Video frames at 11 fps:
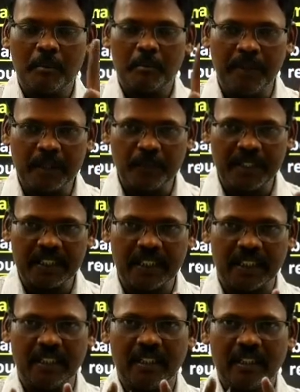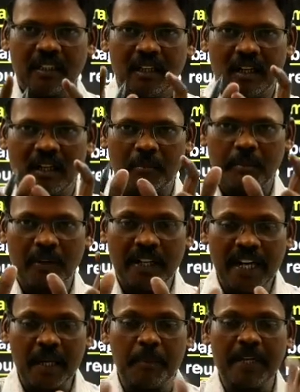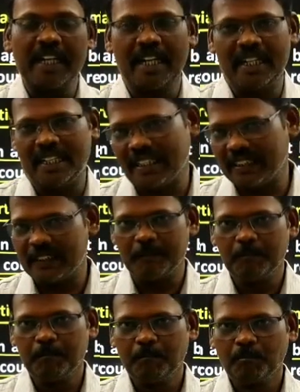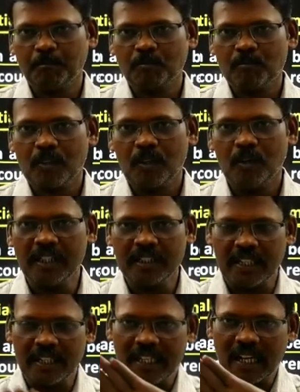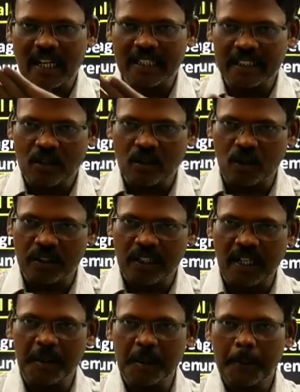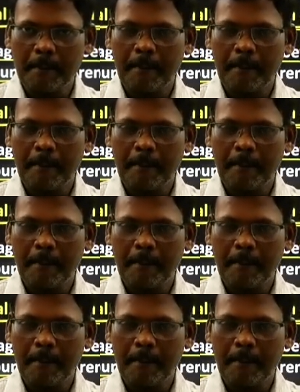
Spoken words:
between the neighboring countries. Okay, the regarding the quota,